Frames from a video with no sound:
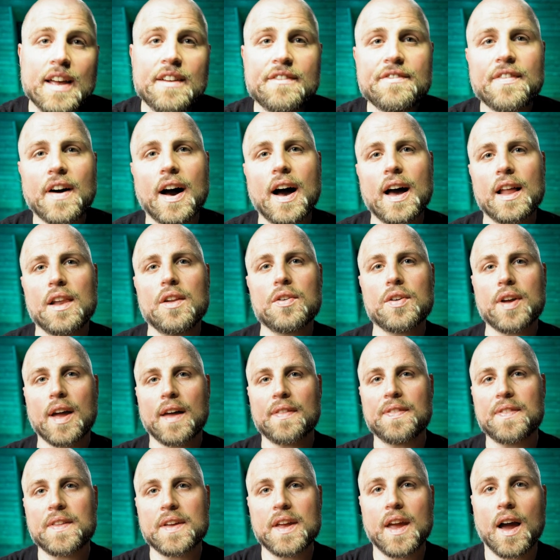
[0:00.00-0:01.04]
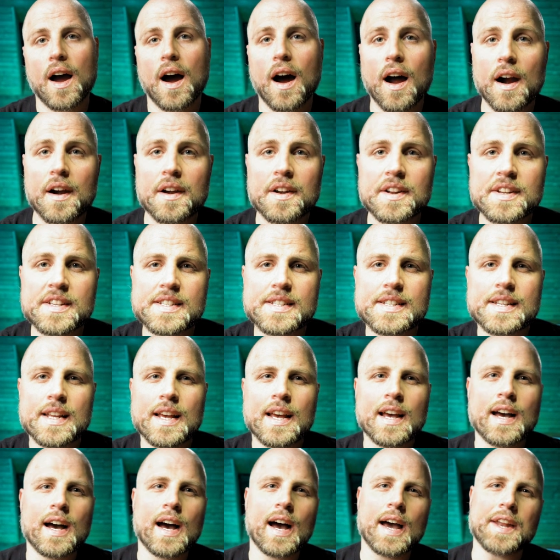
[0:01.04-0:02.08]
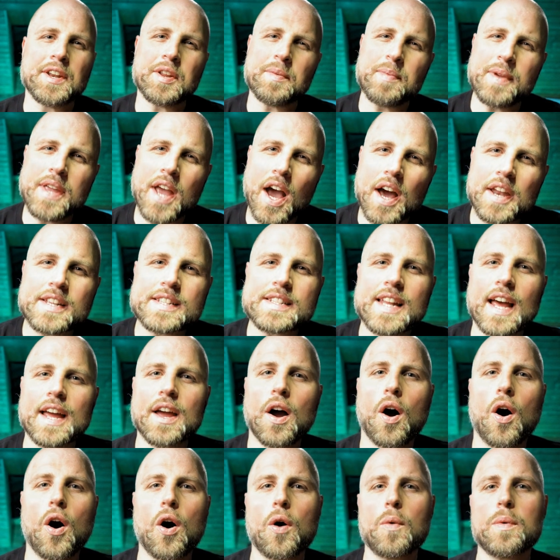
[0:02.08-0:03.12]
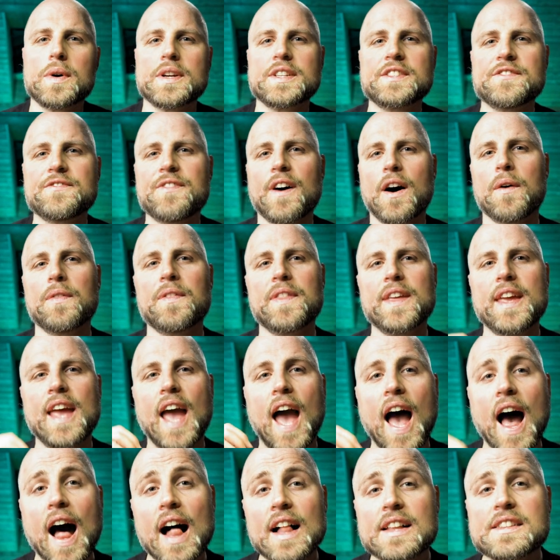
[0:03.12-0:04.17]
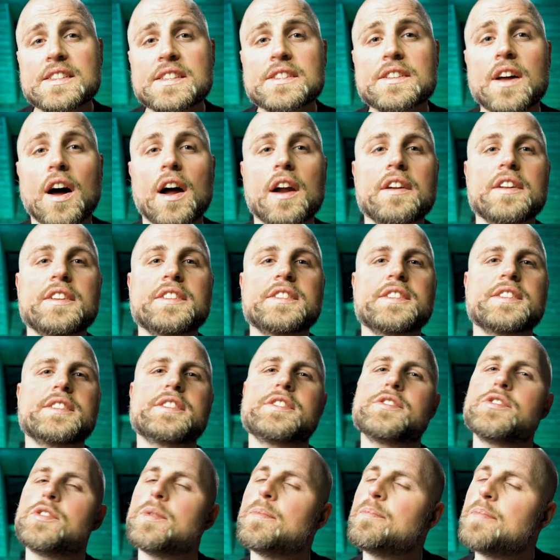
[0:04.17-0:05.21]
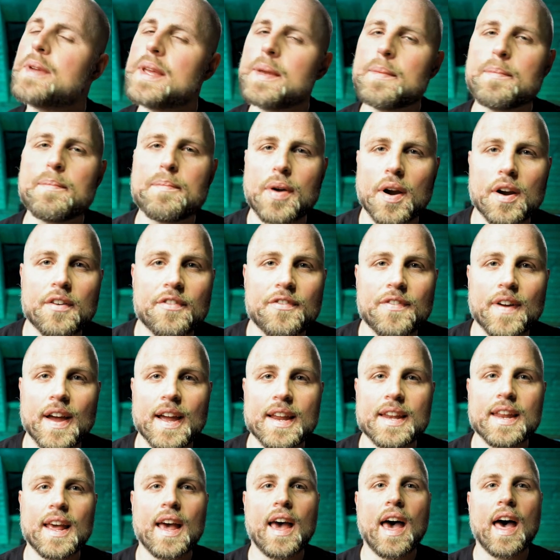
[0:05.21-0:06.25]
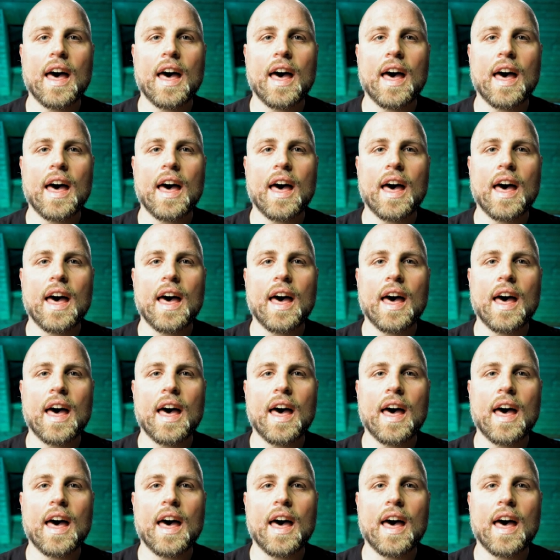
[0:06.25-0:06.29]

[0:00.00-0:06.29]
If I look at the harness, and to be honest, I always found the Halcyon harnesses to be perfect.